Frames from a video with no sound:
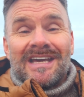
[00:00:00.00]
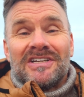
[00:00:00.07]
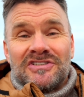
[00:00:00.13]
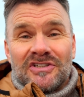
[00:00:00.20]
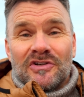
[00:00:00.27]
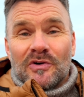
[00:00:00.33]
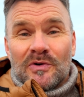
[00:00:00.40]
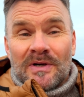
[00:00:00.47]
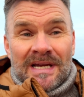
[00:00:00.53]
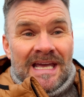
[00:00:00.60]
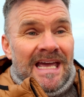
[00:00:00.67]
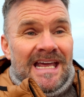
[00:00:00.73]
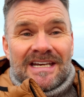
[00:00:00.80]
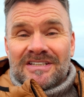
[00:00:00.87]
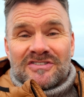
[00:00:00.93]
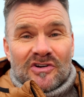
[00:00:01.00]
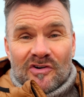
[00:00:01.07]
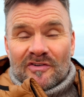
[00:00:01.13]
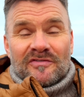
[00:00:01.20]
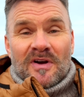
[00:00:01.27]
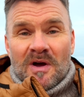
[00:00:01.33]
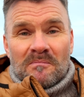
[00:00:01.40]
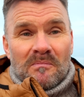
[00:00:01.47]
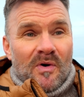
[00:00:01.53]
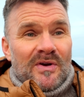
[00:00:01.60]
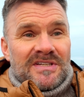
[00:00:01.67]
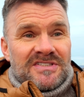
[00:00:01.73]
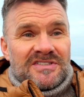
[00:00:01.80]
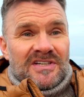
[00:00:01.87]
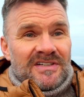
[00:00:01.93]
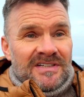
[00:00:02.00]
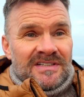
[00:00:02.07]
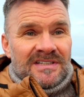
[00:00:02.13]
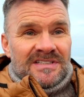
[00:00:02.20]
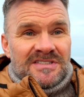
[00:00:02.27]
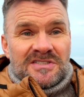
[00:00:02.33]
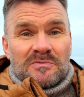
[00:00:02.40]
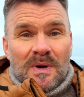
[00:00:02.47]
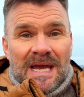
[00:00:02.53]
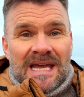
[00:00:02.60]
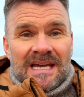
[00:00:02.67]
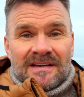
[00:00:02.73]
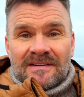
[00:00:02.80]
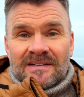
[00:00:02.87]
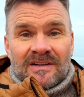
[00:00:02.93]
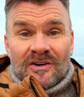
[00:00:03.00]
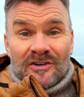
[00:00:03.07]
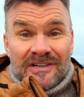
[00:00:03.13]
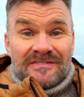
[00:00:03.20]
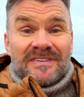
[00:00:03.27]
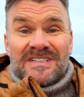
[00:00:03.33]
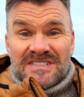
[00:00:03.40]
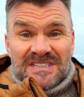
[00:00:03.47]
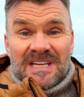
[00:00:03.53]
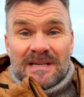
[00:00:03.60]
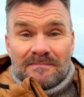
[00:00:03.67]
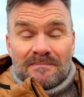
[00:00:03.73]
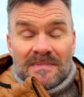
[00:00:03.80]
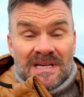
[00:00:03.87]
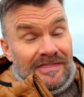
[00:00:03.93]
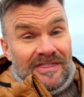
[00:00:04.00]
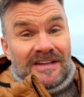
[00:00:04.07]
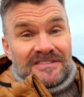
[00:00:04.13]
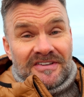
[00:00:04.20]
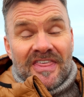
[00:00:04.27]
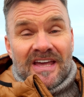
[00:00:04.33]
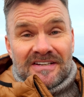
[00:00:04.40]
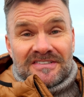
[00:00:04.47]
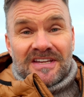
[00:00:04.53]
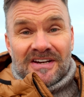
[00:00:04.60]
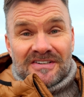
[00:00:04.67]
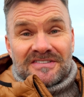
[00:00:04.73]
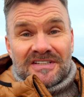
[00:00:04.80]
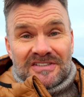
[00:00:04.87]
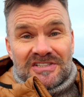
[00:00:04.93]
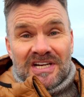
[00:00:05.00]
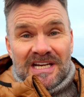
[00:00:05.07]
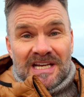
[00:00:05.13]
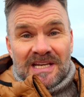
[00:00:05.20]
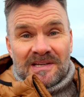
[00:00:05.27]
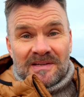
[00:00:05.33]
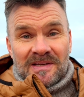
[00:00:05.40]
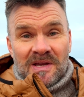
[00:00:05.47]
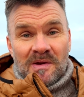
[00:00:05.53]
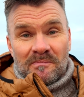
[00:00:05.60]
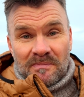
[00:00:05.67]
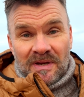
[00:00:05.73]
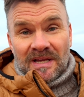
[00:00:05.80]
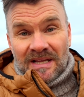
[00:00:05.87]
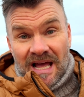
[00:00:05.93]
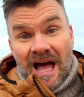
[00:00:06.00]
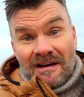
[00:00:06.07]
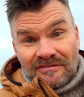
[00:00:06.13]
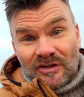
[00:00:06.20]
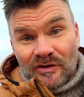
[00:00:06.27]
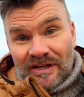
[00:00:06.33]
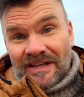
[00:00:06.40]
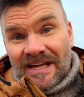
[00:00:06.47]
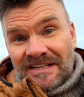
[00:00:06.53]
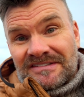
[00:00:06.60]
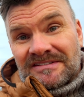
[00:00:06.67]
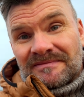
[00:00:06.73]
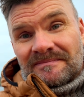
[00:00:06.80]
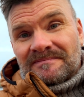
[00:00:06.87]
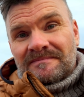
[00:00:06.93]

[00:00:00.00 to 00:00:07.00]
as you know, any sort of moisture, sweat, or even steam, and this thing starts to shake. But have a look at this.